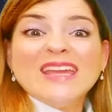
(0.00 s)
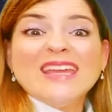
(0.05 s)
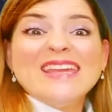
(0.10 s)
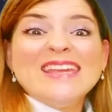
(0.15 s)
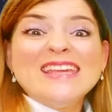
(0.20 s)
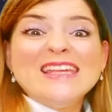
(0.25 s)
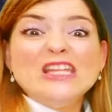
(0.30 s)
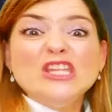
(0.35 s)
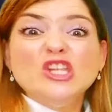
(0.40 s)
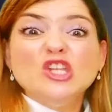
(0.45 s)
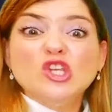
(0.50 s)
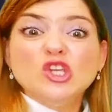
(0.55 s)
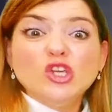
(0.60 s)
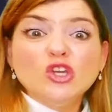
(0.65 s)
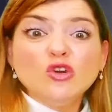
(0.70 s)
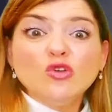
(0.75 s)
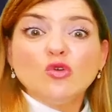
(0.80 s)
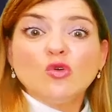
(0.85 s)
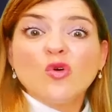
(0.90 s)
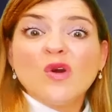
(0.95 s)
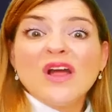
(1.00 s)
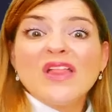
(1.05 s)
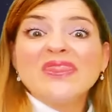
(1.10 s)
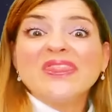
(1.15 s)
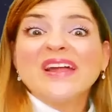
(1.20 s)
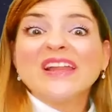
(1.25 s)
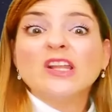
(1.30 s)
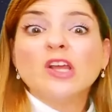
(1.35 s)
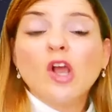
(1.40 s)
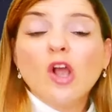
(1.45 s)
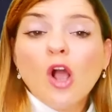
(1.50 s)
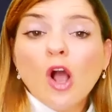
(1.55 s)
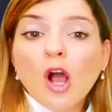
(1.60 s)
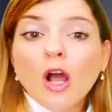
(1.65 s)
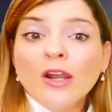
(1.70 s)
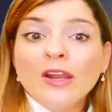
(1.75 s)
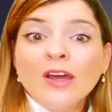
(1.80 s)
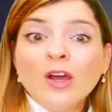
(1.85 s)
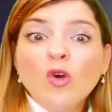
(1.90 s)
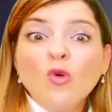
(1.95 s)
He knew that
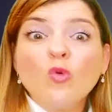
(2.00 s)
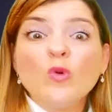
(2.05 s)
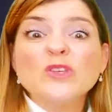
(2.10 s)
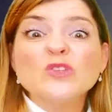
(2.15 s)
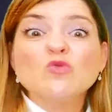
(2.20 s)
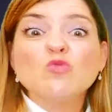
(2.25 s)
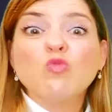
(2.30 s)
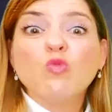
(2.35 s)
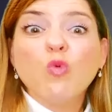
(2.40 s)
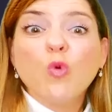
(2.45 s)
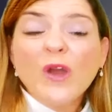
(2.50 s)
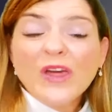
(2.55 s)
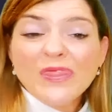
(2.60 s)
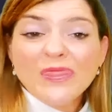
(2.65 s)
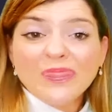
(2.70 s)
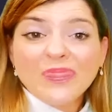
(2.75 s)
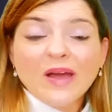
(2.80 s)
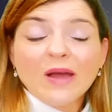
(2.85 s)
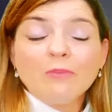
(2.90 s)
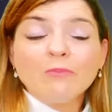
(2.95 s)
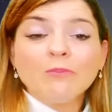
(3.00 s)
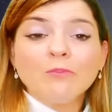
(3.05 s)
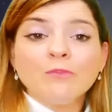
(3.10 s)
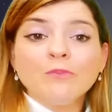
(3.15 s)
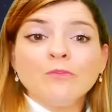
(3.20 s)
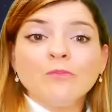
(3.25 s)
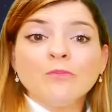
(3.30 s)
God was with them.